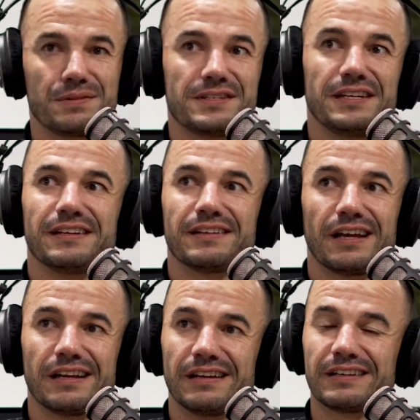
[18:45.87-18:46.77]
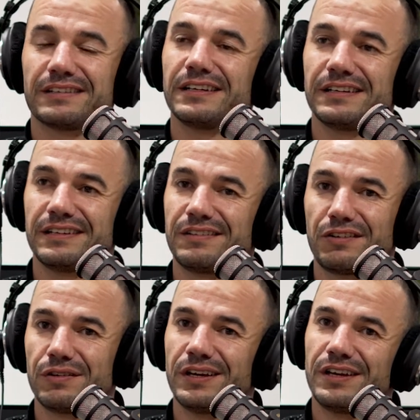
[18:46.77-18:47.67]
percent, and like uh,
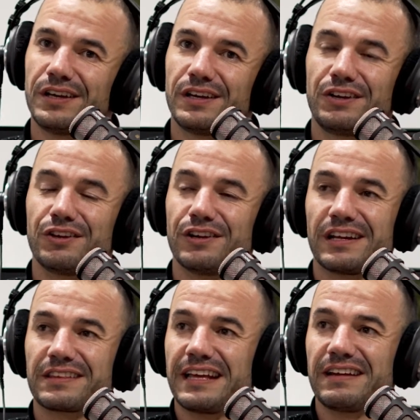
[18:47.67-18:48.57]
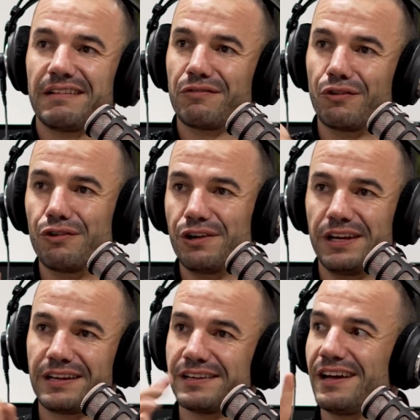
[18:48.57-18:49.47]
you know, like that
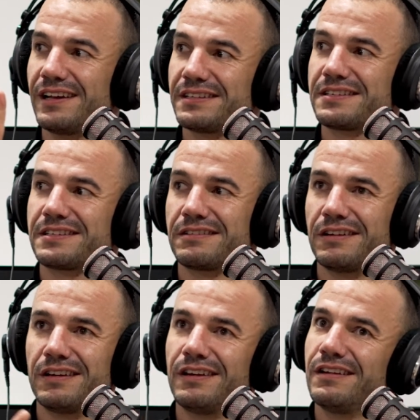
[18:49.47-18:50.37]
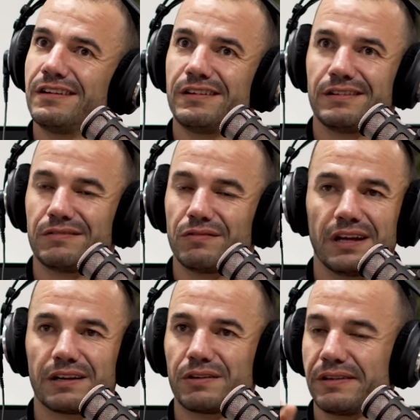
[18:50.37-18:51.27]
reignites.
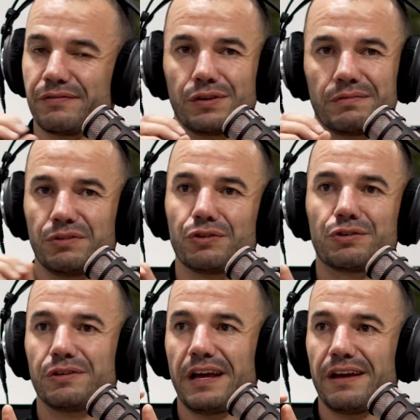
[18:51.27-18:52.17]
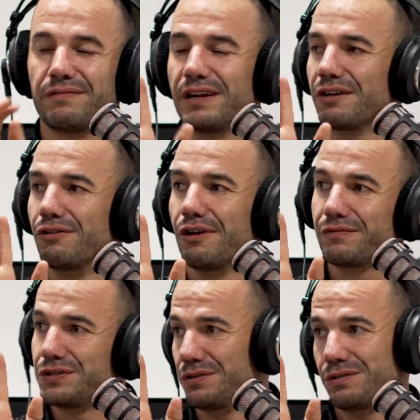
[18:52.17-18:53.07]
Like if you could have like a
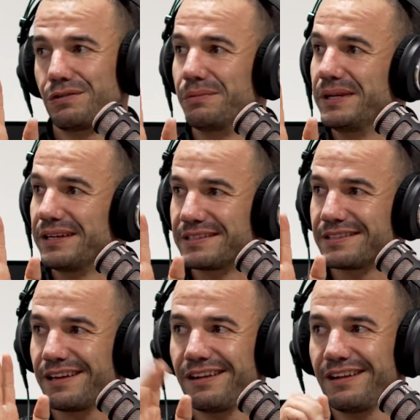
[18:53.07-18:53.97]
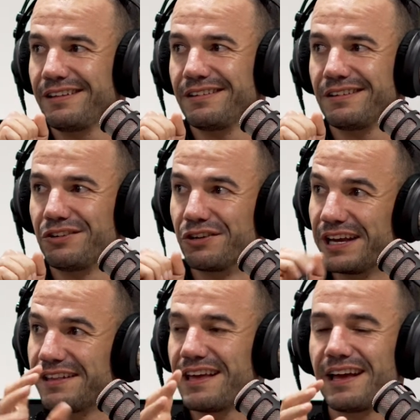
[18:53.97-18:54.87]
rough two three weeks and yes,
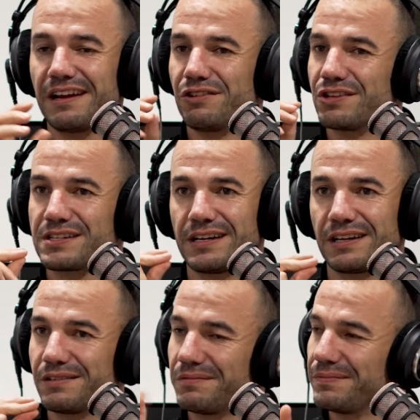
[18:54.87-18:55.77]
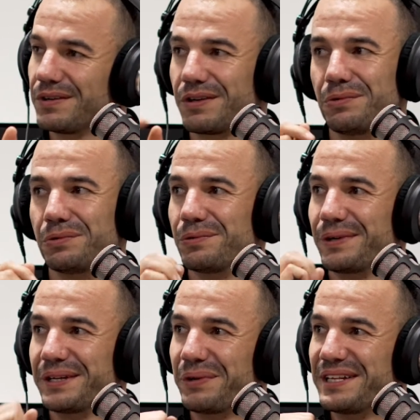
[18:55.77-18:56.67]
you get yeah. that and you're just like cool.
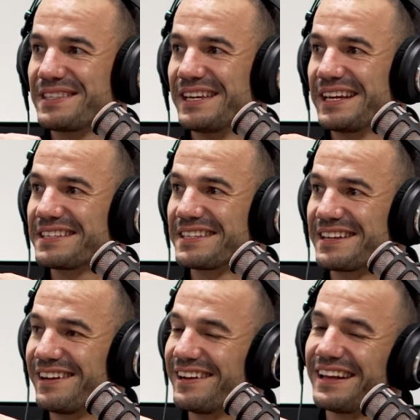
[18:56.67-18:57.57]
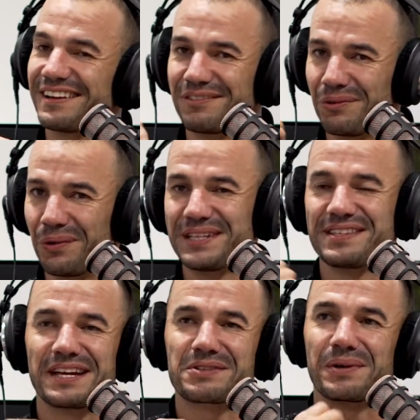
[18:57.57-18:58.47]
When's Let's the next go. design? Like, where's the next